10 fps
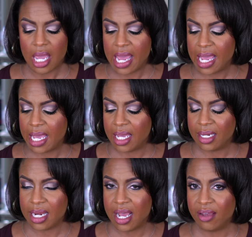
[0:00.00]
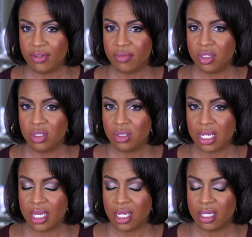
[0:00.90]
And I haven't even used
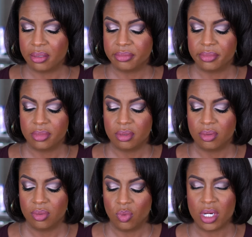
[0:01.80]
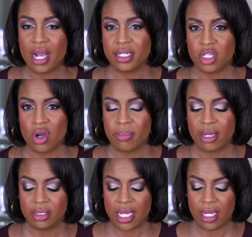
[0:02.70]
that yet. We're not going to talk
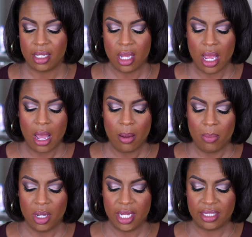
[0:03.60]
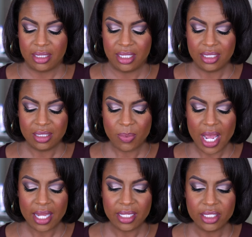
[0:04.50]
about that. But this
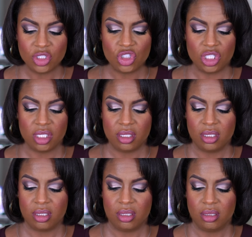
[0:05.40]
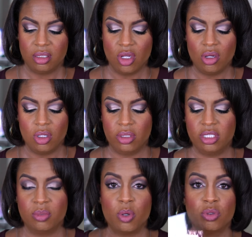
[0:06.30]
palette just, y'all know
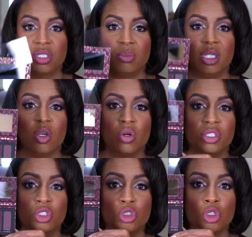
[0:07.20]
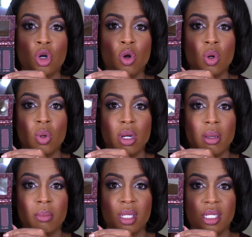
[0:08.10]
this spoke to me on so
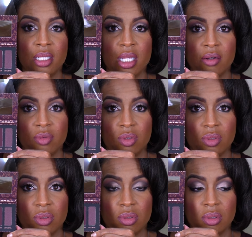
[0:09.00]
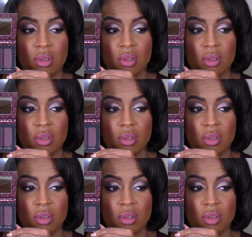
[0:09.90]
many levels.